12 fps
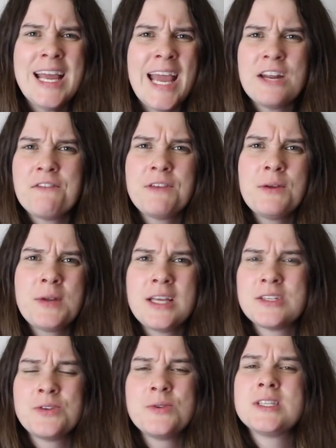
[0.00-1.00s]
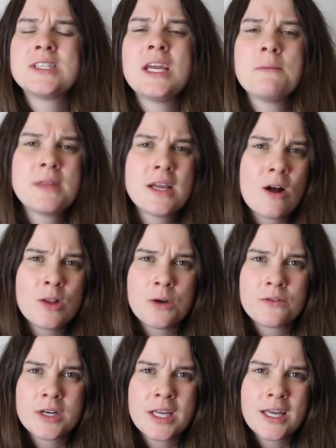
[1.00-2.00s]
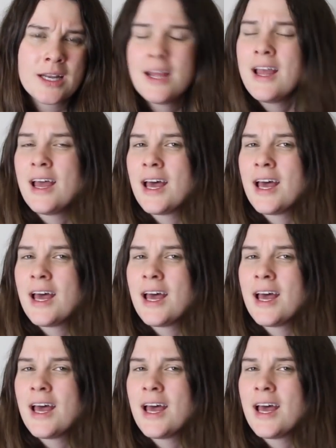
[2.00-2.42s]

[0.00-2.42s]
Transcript: in a few days and do the same thing all over again.